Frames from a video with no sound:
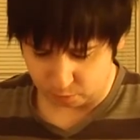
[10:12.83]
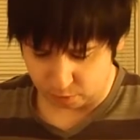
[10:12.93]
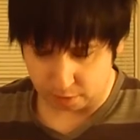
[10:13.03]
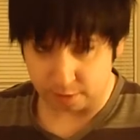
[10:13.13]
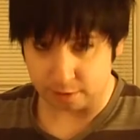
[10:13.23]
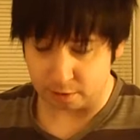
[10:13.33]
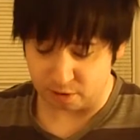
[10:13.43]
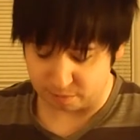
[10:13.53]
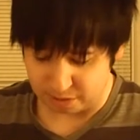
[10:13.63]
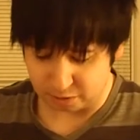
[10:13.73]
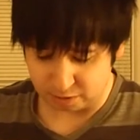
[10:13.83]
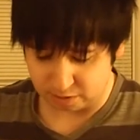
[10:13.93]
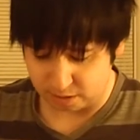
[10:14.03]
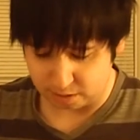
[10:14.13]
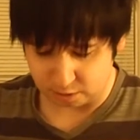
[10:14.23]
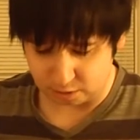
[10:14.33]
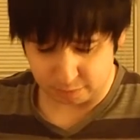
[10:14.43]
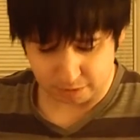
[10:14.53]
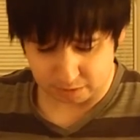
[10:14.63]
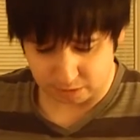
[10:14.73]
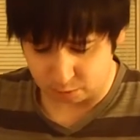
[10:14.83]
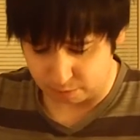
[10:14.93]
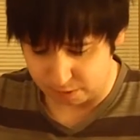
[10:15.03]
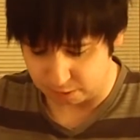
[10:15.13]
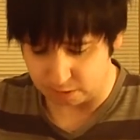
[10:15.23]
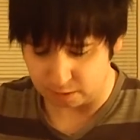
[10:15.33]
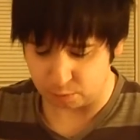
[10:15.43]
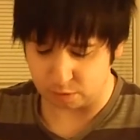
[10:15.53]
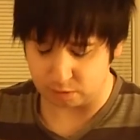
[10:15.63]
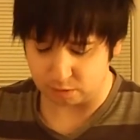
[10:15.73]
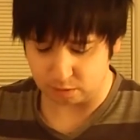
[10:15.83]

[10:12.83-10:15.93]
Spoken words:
1, and no, I'm not just saying that just because that's what my sign was.